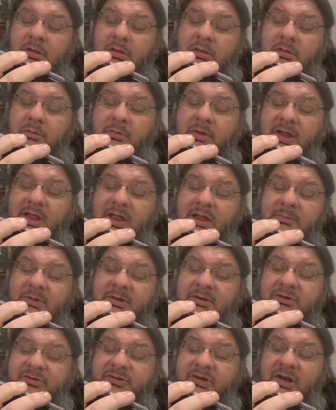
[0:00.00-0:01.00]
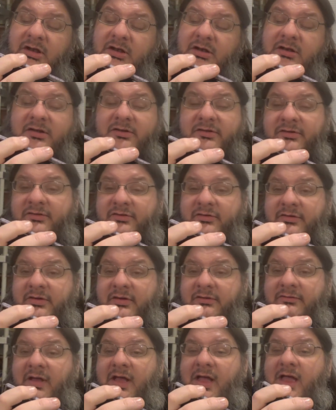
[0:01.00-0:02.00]
the way I'm understanding this is
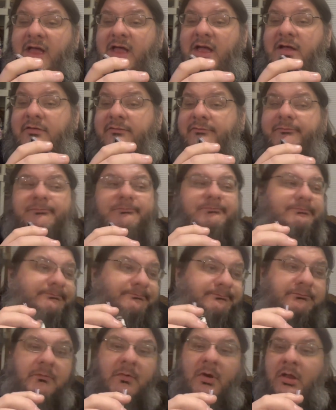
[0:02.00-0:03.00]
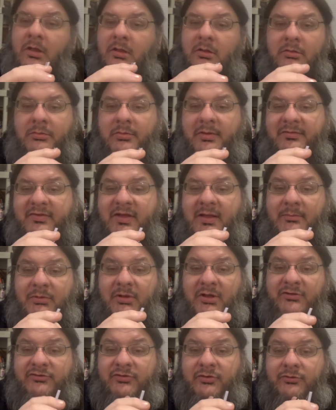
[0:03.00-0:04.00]
if I have, let's say, a
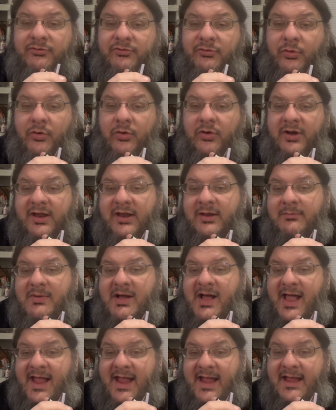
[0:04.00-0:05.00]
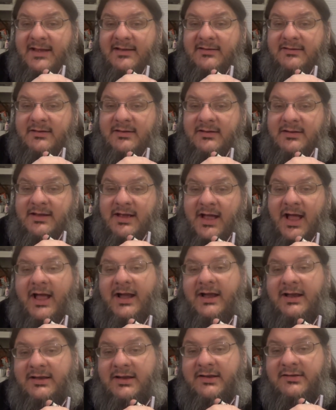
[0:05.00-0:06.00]
+2 sword in my hand,
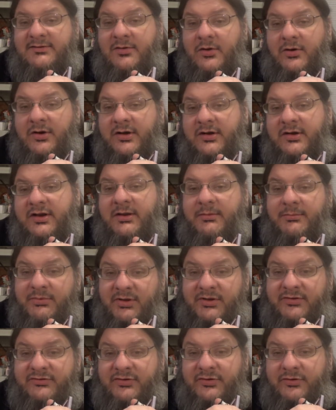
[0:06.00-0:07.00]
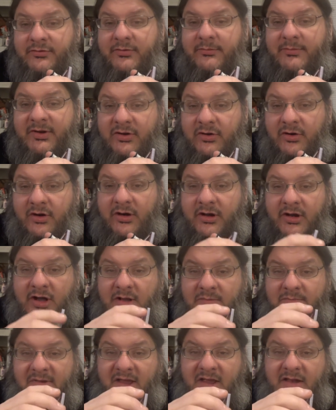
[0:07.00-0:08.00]
I can discard it to get +2 on my current
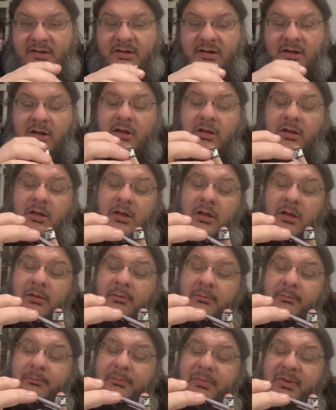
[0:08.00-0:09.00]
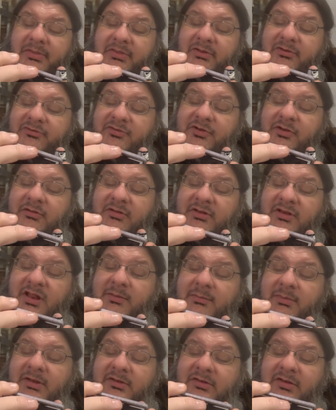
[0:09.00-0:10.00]
combat. But there's no
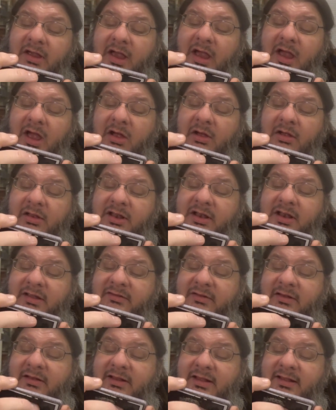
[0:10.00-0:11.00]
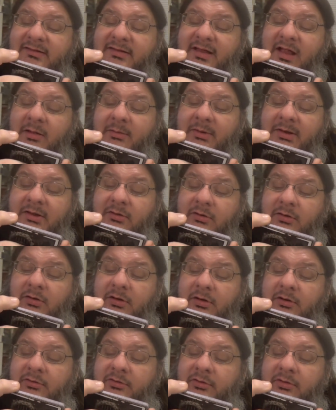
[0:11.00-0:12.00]
limit to how, it doesn't list how many
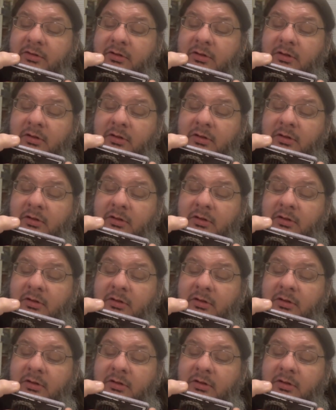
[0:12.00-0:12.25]
cards